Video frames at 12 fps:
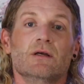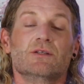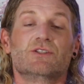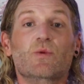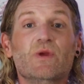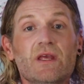
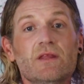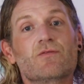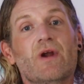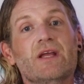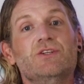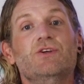So within the
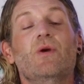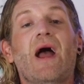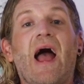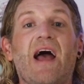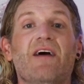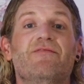range you
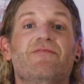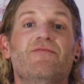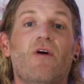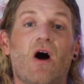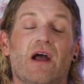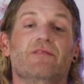have
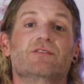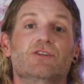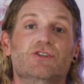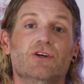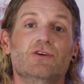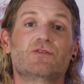5 to
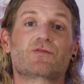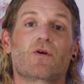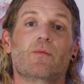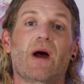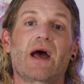choose from,